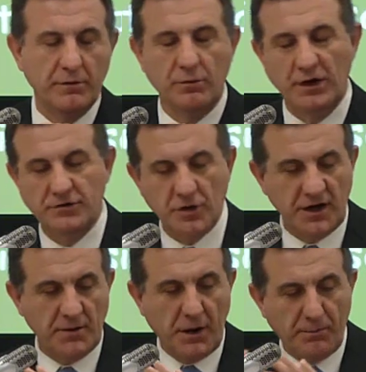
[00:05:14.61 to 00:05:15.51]
We're
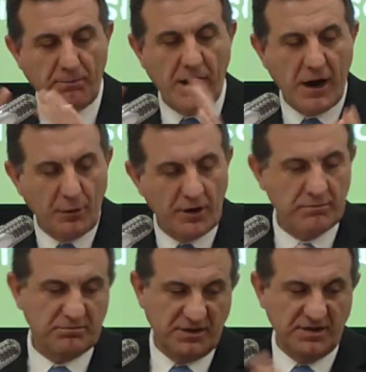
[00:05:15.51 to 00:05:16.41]
talking about power
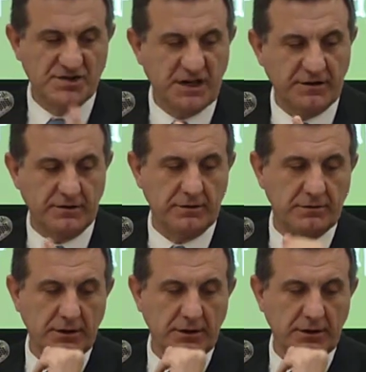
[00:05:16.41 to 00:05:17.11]
in general.